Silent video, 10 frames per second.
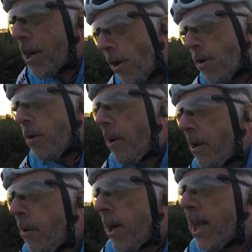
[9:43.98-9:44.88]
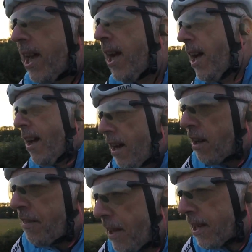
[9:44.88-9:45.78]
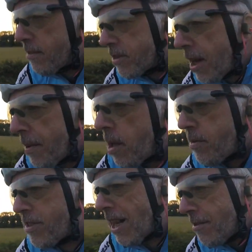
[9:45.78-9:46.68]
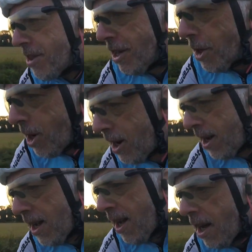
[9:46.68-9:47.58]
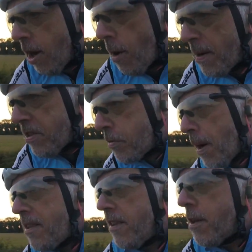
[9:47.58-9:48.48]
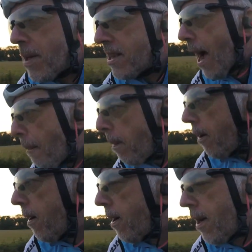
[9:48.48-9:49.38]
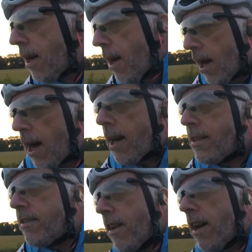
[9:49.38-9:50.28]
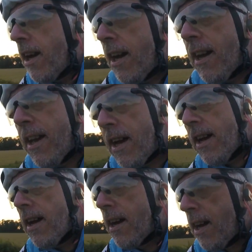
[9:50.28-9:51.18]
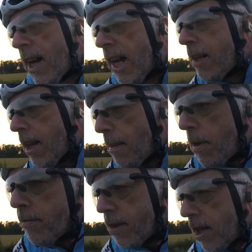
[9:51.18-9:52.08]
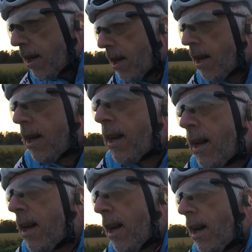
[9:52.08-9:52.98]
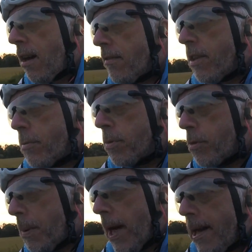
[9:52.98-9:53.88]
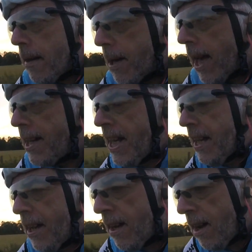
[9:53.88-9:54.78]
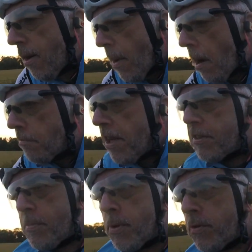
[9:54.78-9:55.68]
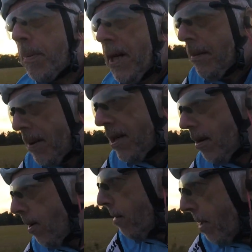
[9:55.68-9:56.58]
cold quite quick. I think it was coming up Stoats Hill. Got a bit sweaty and a bit damp. And yeah, you get moving at a reasonable speed again. Well, reasonable speed, but you know what